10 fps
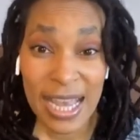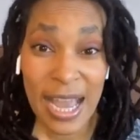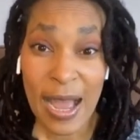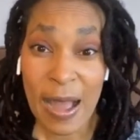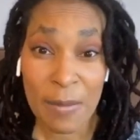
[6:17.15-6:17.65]

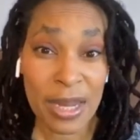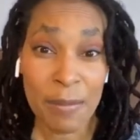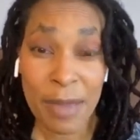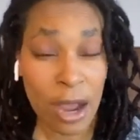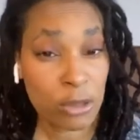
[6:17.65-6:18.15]
um, it
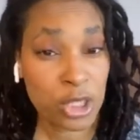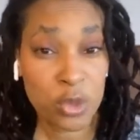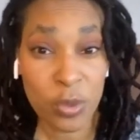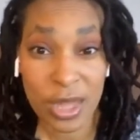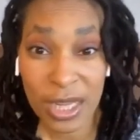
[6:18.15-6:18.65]
empowers you
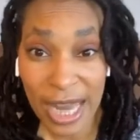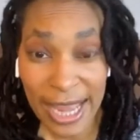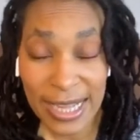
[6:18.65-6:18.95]
with clients,